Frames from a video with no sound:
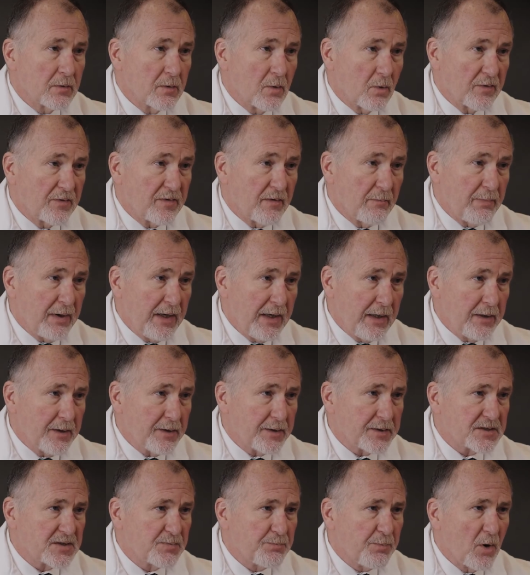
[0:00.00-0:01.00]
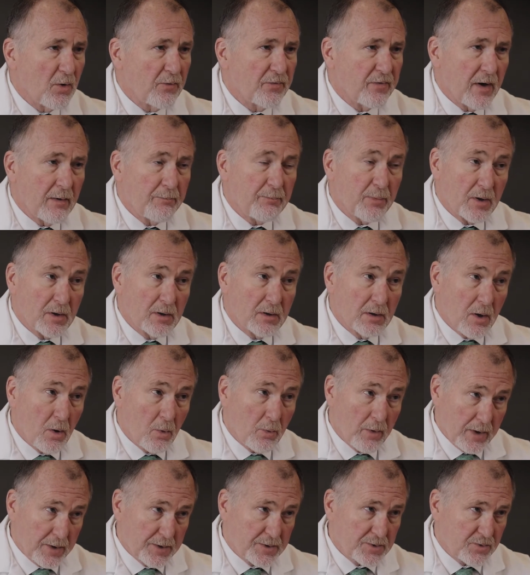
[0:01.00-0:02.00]
orthopedics, both upper and
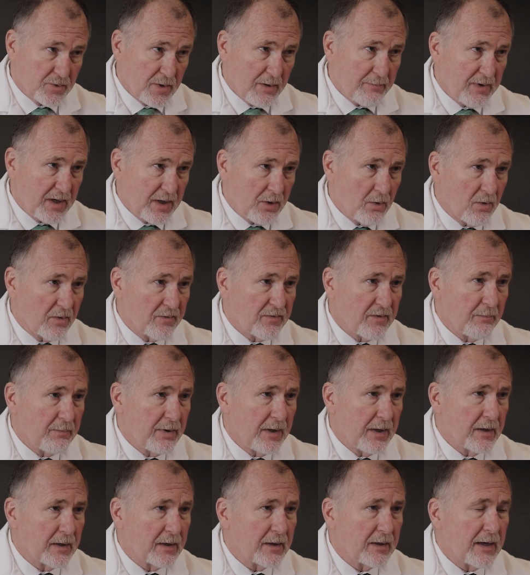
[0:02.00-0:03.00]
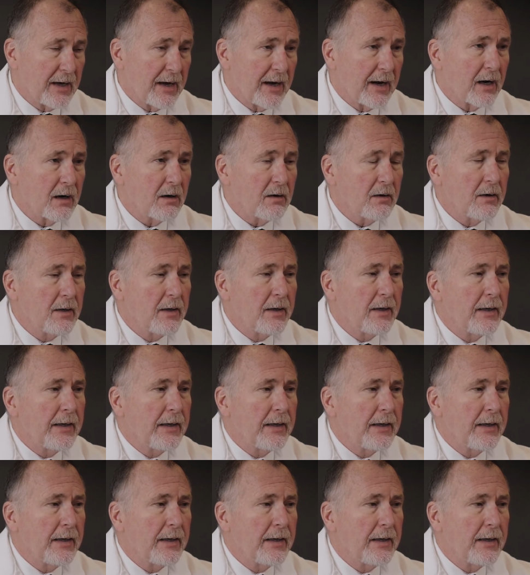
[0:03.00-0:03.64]
lower extremity orthopedic care.